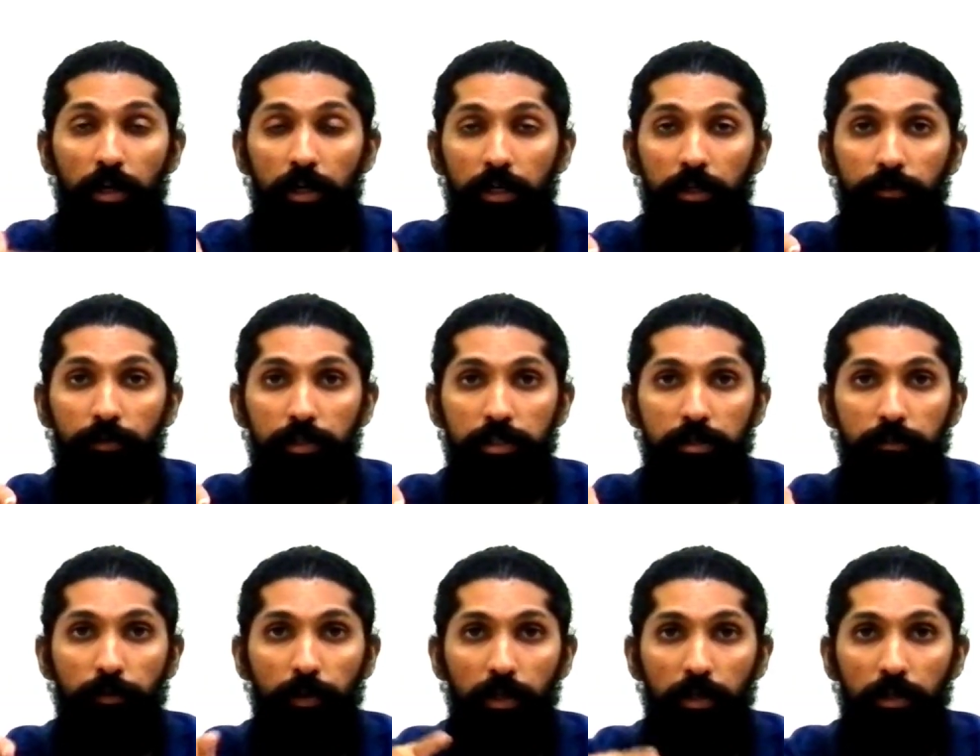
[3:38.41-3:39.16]

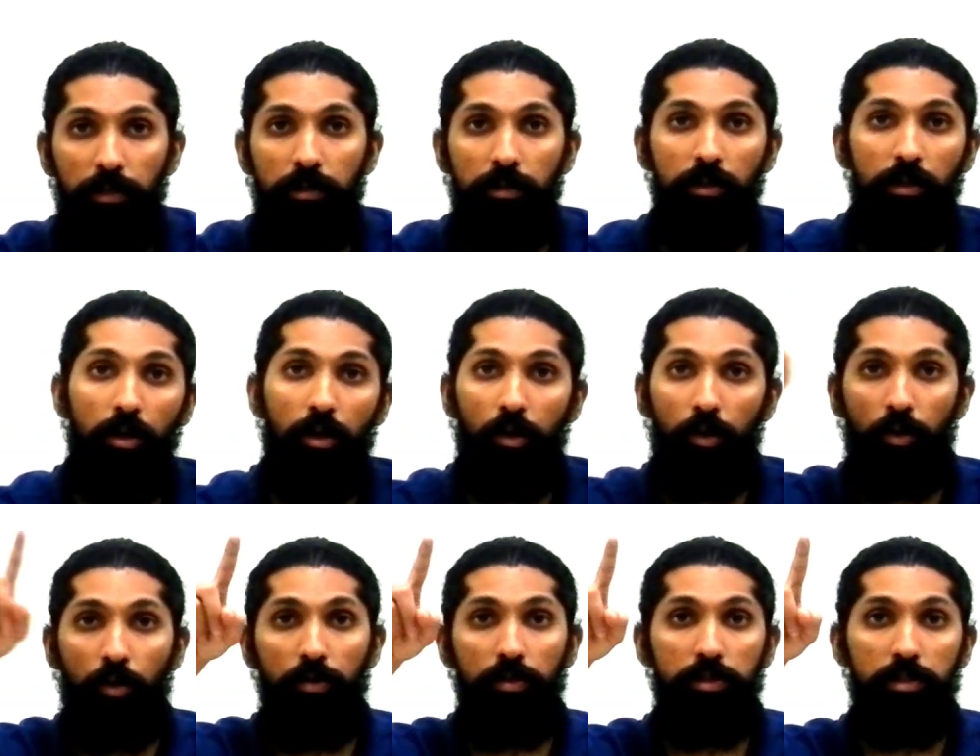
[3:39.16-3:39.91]
Reversible
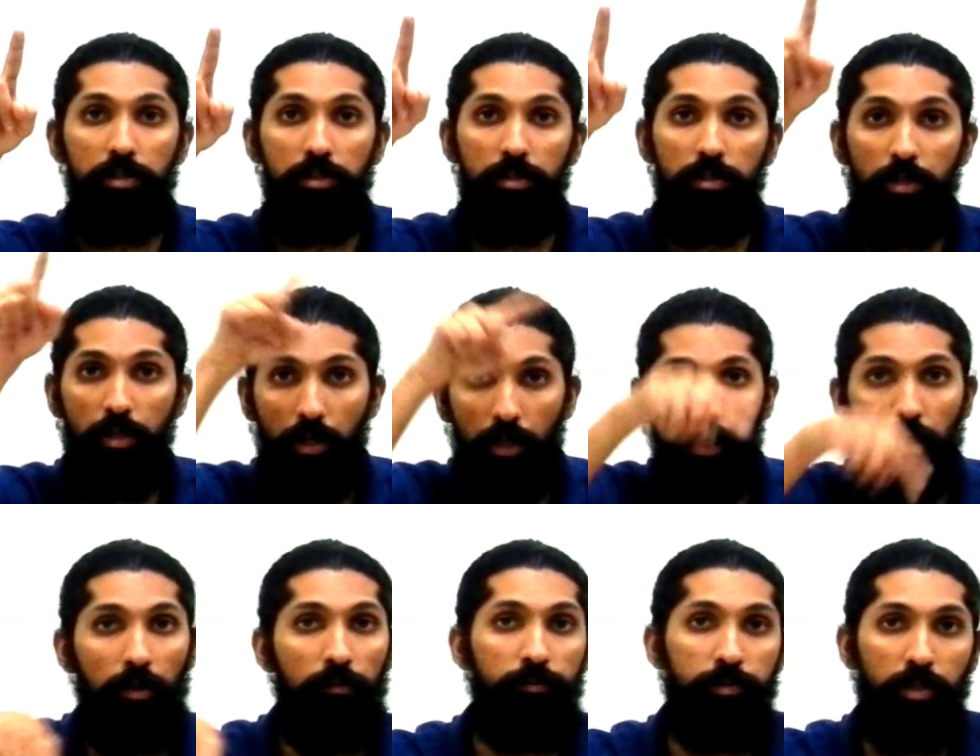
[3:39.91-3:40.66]

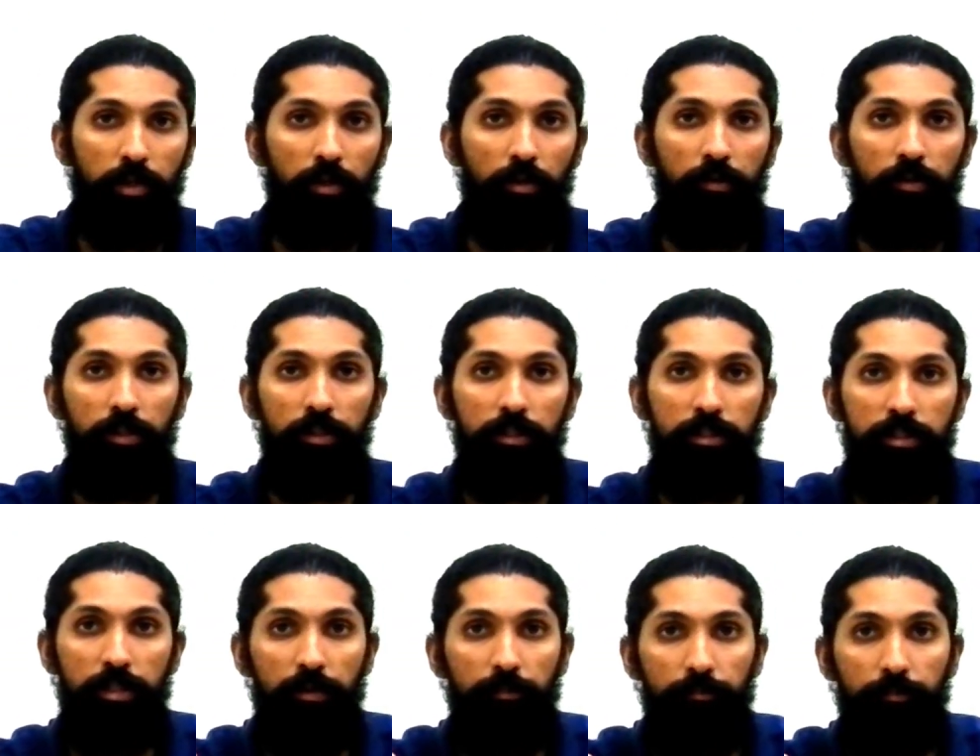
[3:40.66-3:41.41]
comes around in
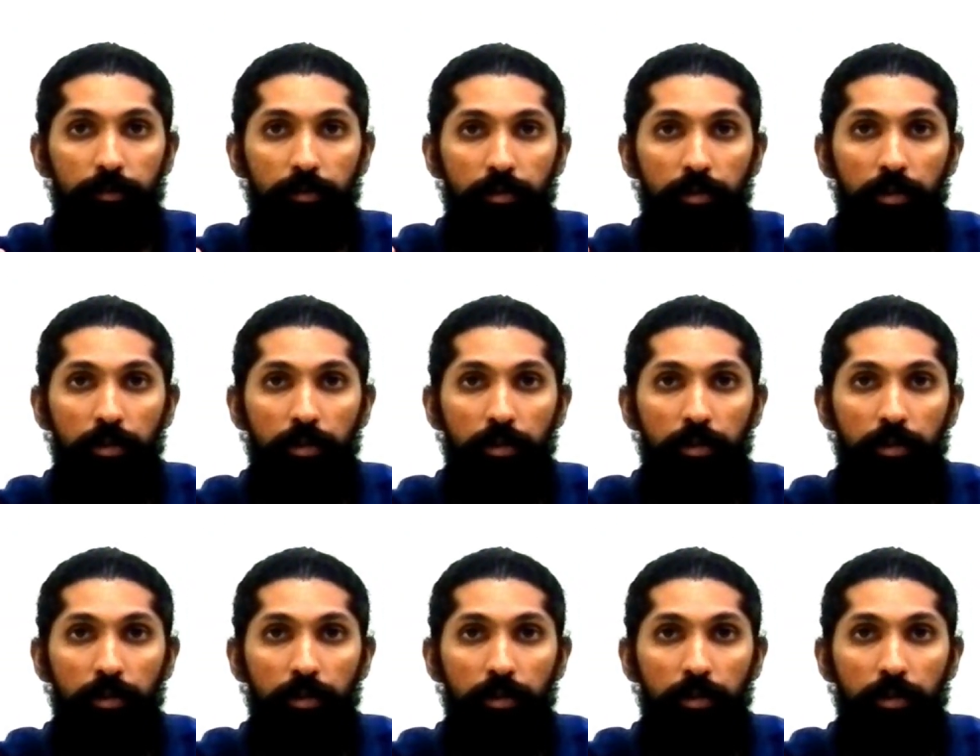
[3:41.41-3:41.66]
the same.